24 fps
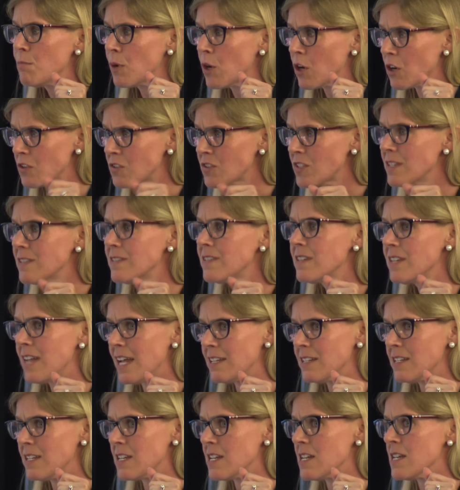persons and
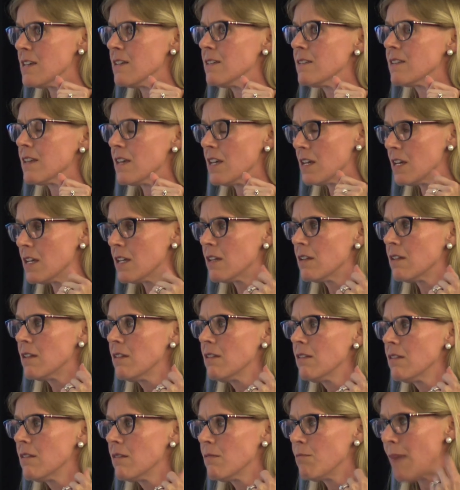entities
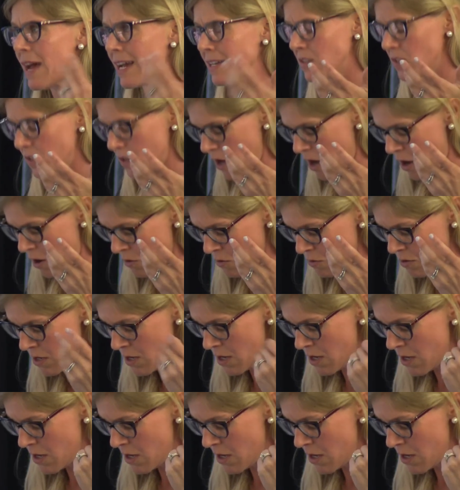in Mexico,